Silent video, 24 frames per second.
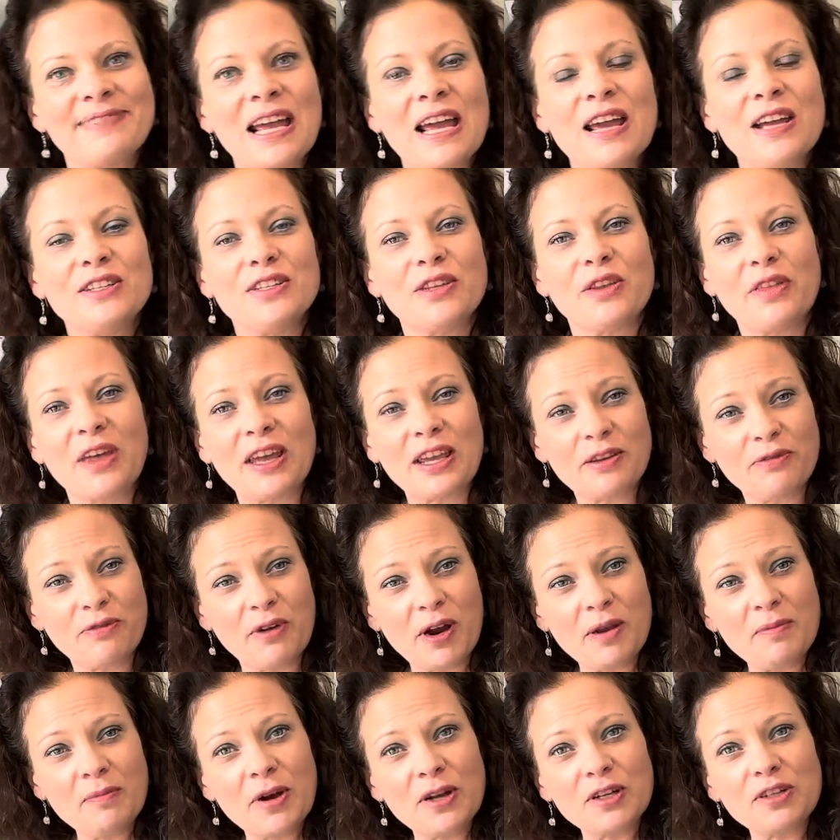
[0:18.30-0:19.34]
So thank you
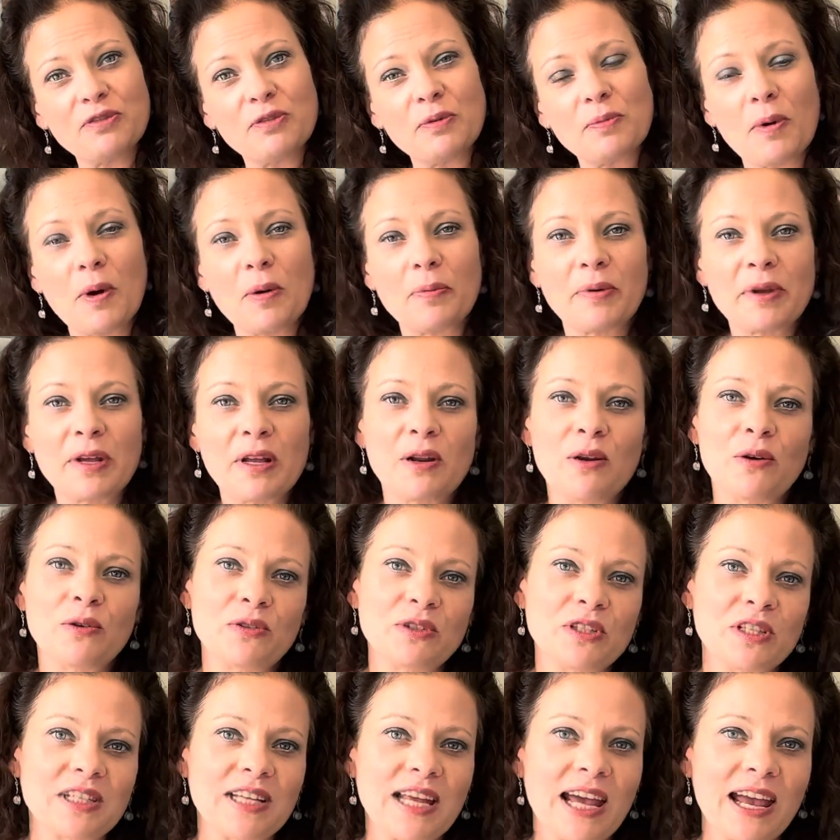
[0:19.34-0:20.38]
very much for popping along
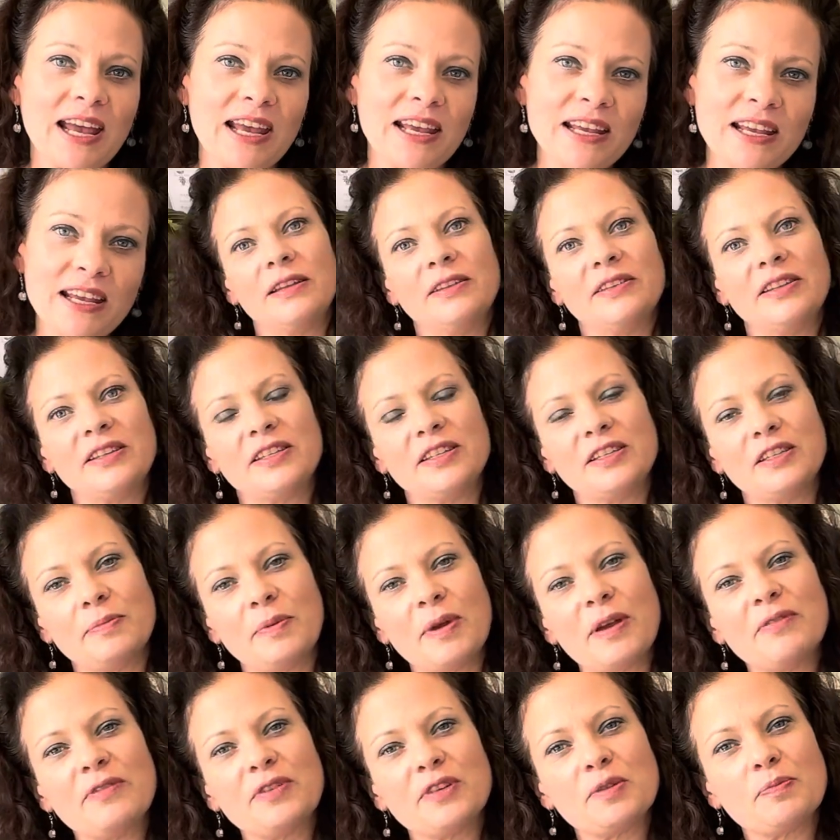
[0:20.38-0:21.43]
today. This is a
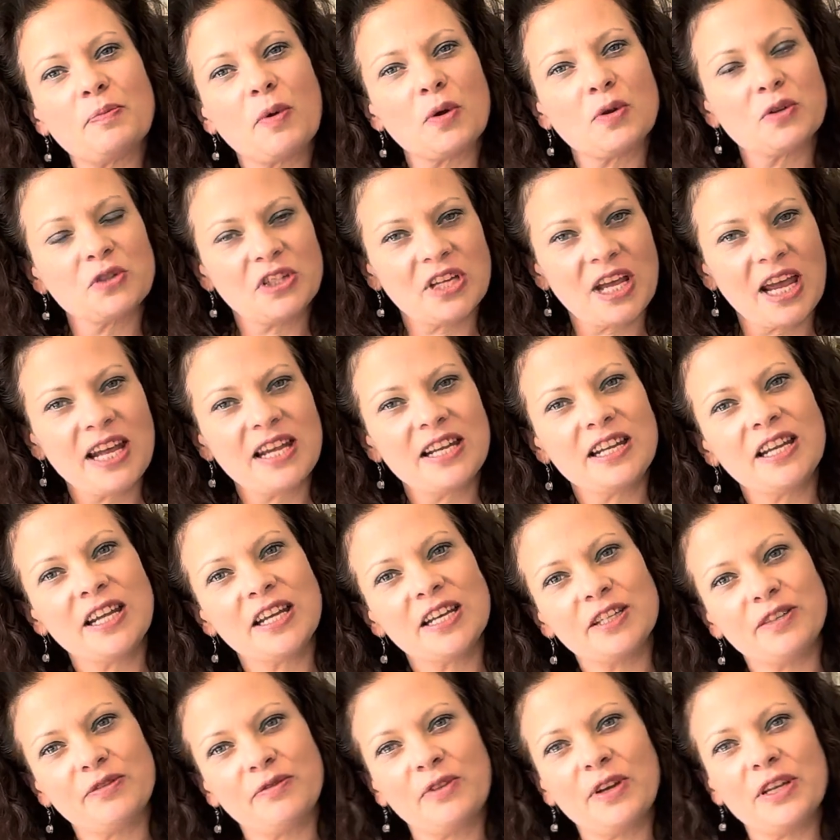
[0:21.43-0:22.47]
bit of a
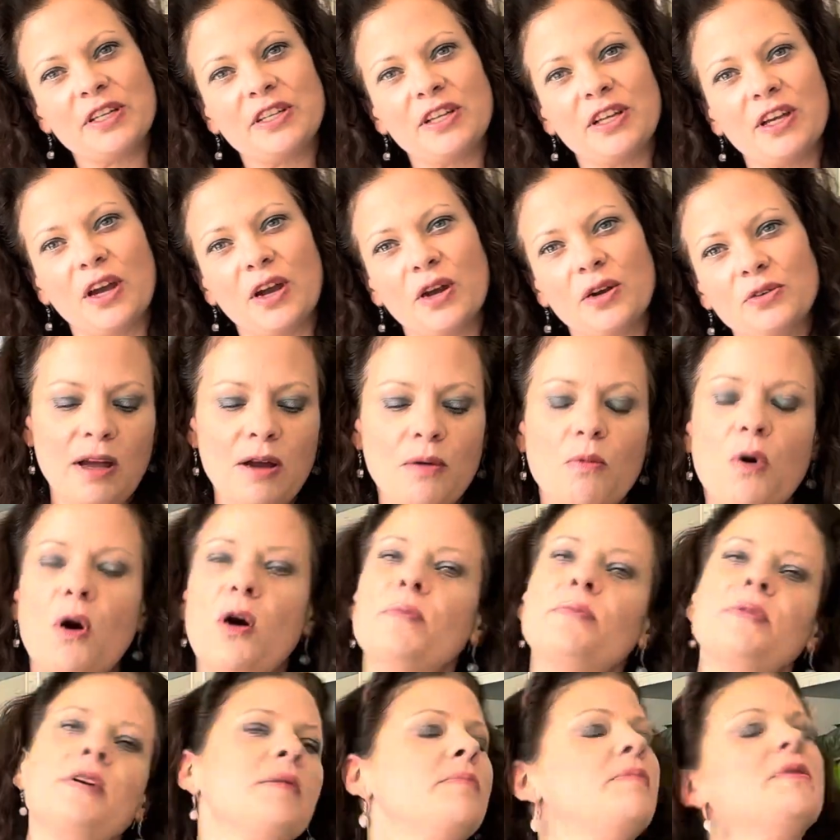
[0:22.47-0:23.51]
spontaneous video. What
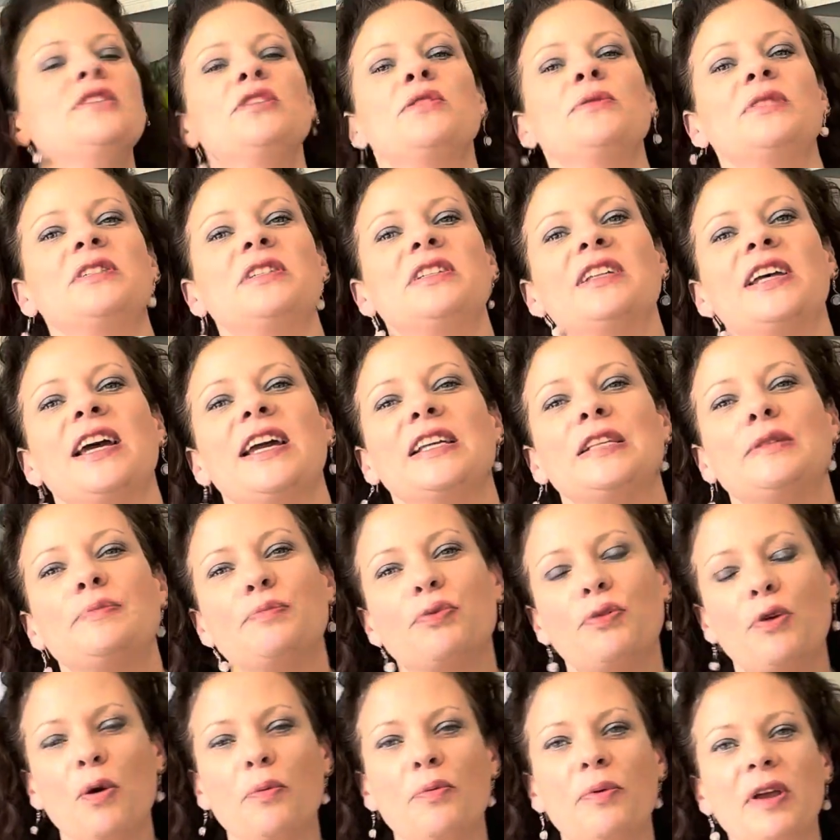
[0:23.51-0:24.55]
I'm going to be doing today is
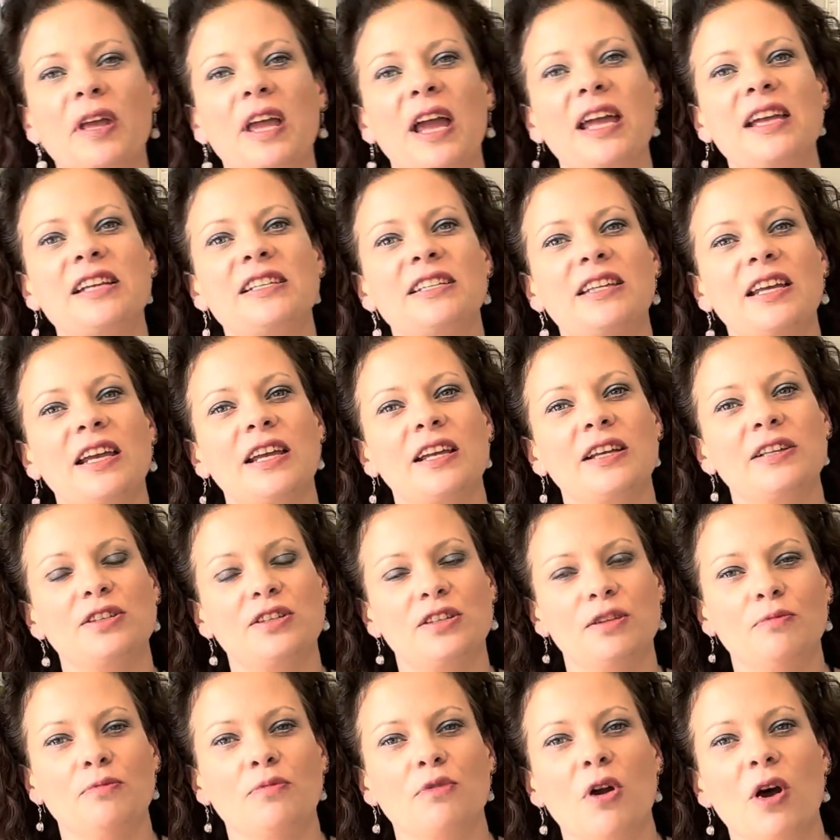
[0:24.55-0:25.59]
propagating
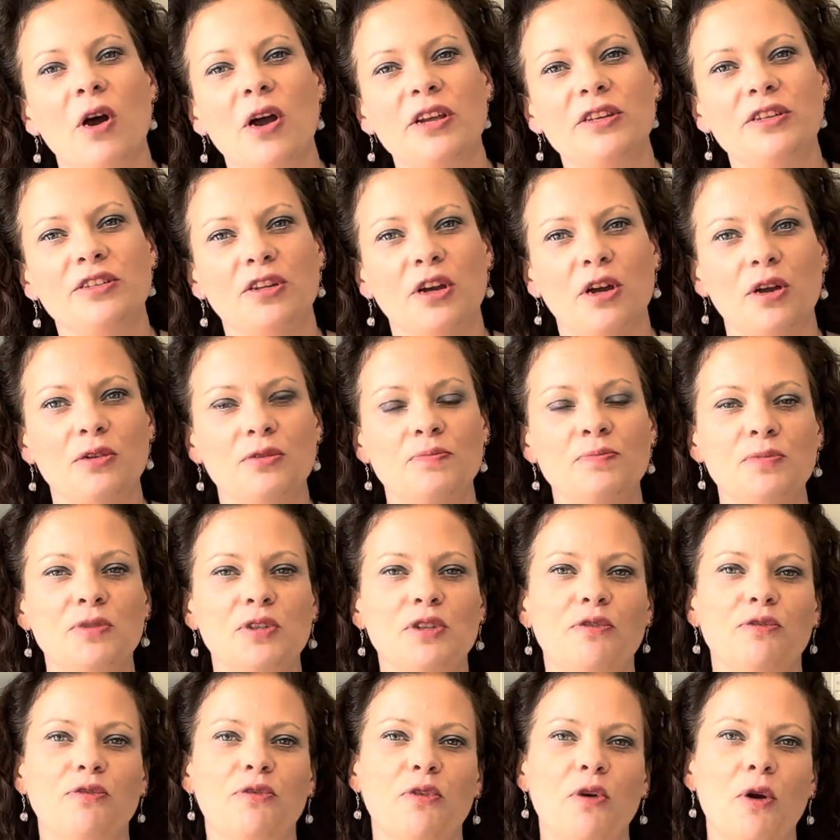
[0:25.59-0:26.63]
some
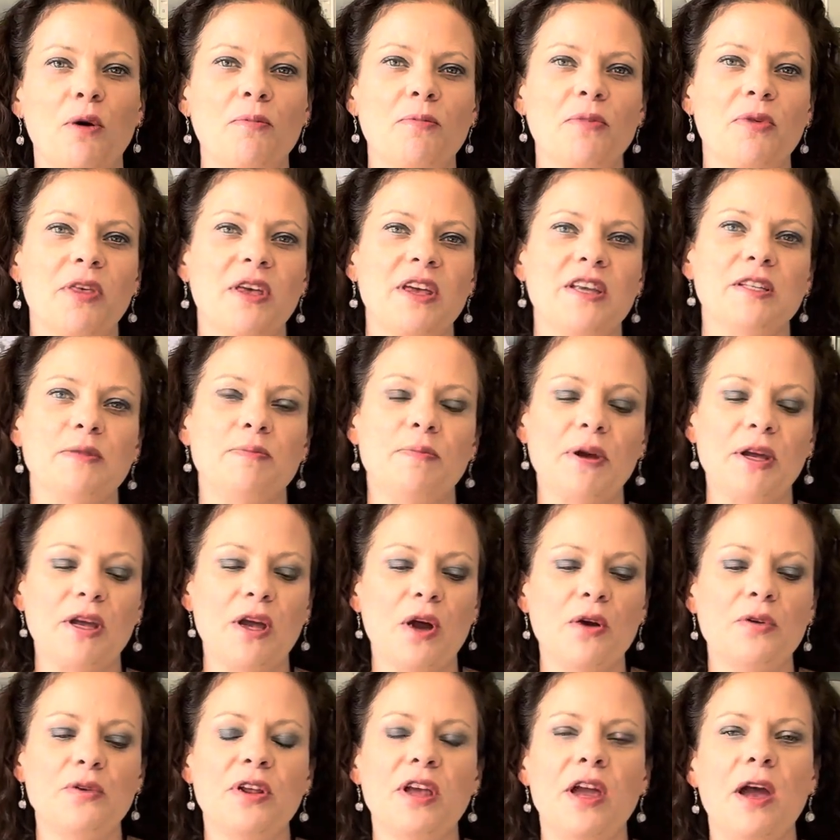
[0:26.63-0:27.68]
rhizomes from this
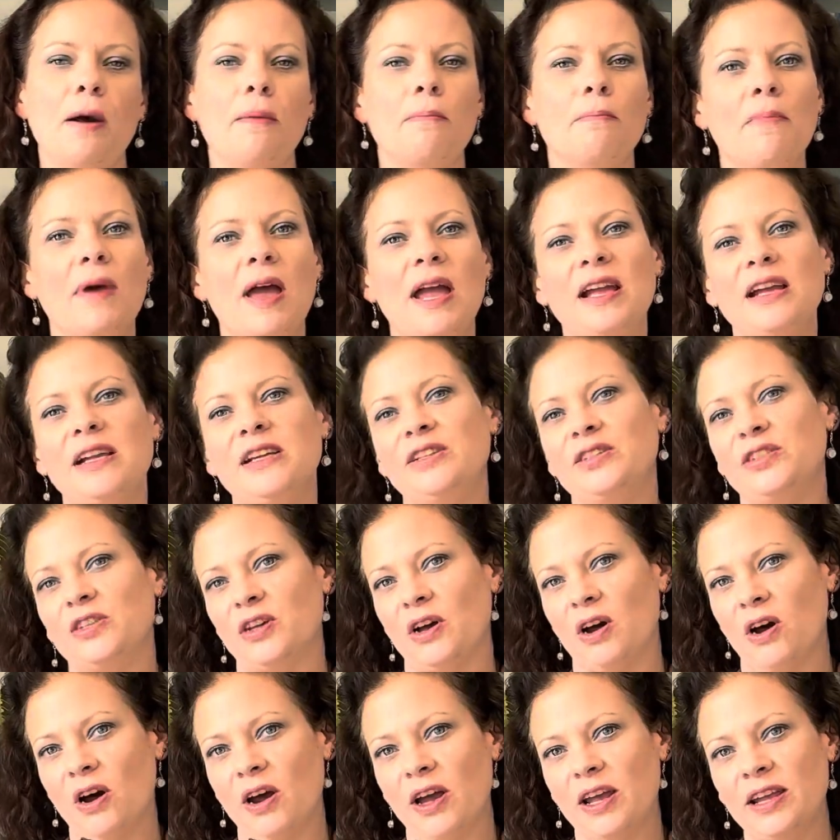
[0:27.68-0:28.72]
Begonia
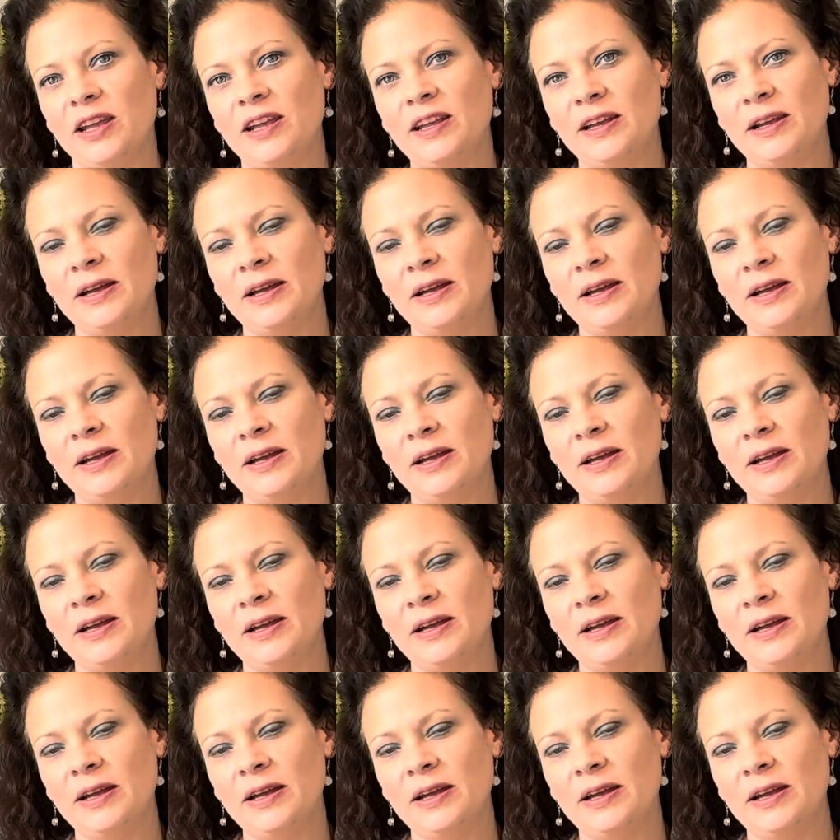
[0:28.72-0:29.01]
mazae.